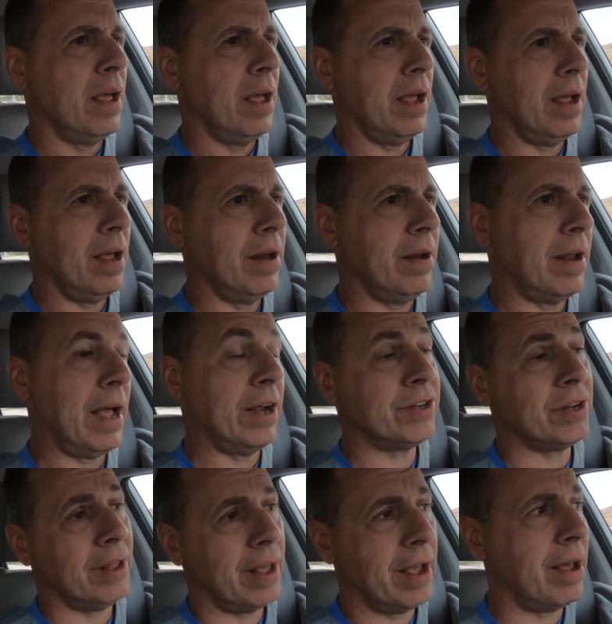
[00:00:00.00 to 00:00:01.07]
and
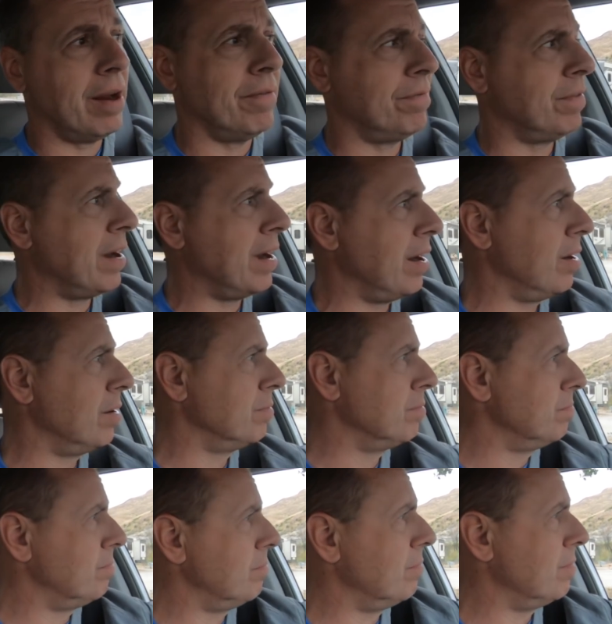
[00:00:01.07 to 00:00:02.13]
actually they had a fire
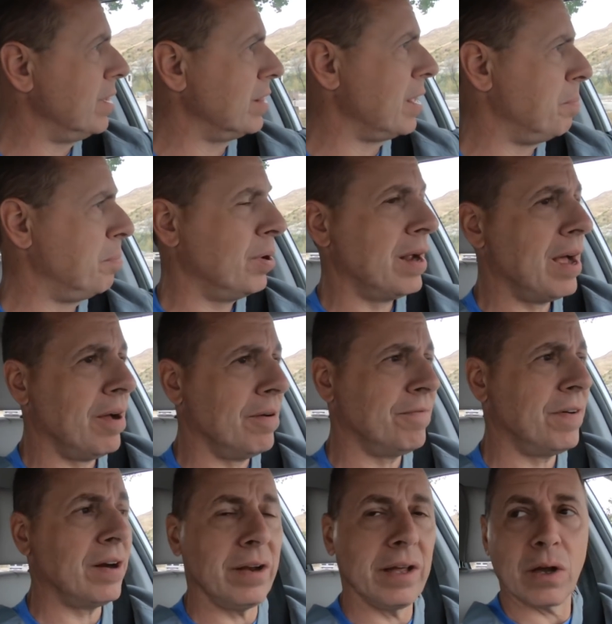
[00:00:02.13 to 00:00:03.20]
that they put out
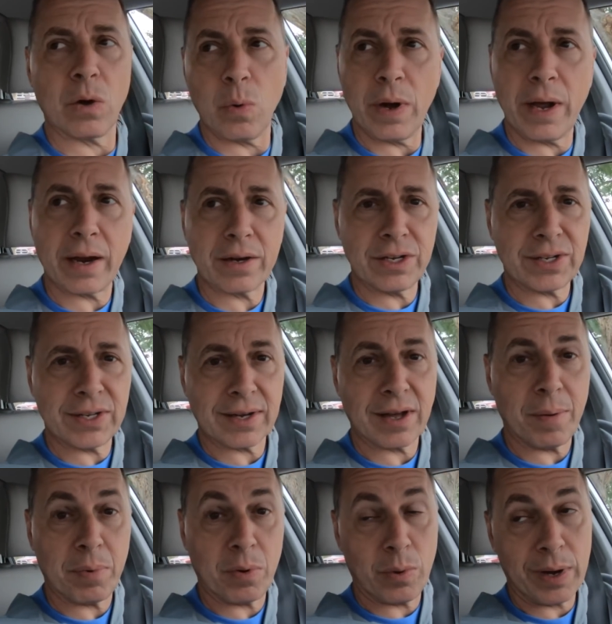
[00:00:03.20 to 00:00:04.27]
fairly quick just a
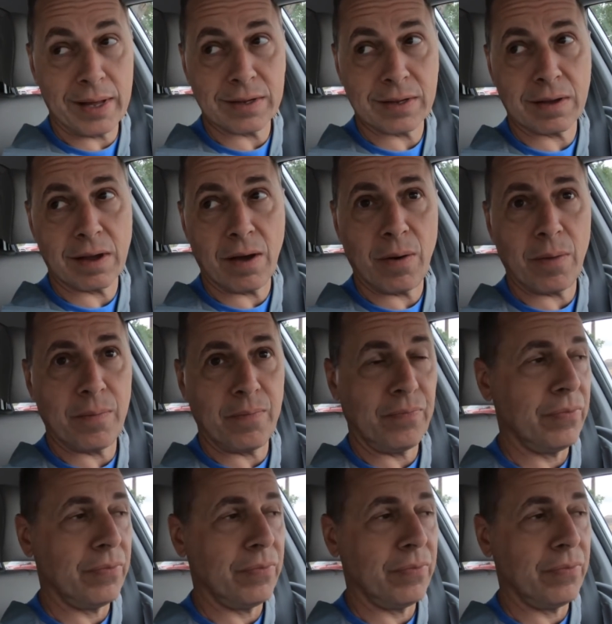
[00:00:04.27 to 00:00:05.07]
couple weeks ago,